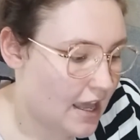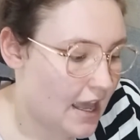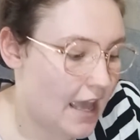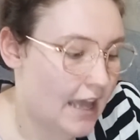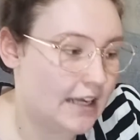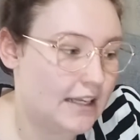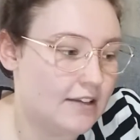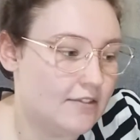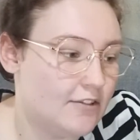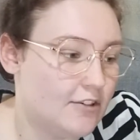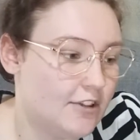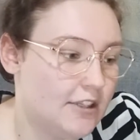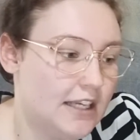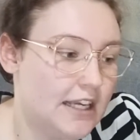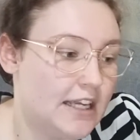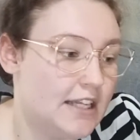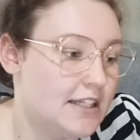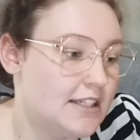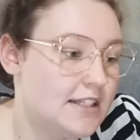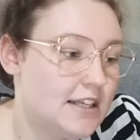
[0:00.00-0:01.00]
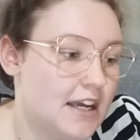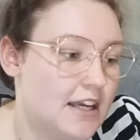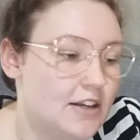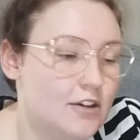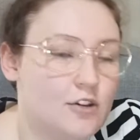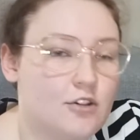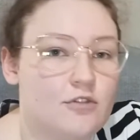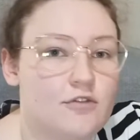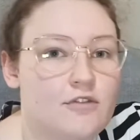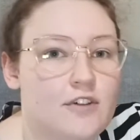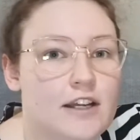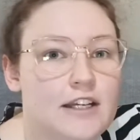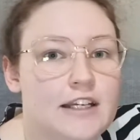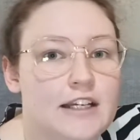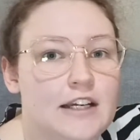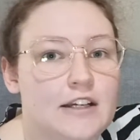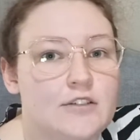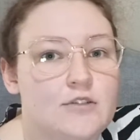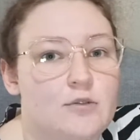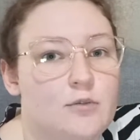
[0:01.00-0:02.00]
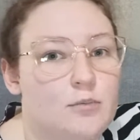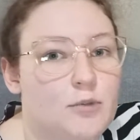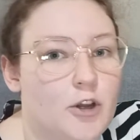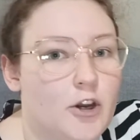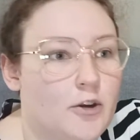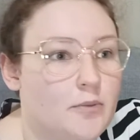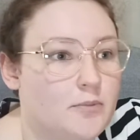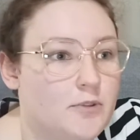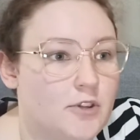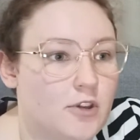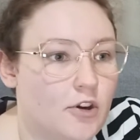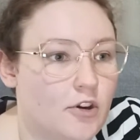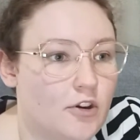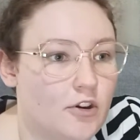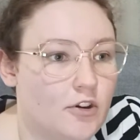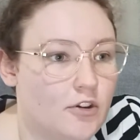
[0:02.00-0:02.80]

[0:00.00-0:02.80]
and even on the inside I couldn't find an actual blurb, so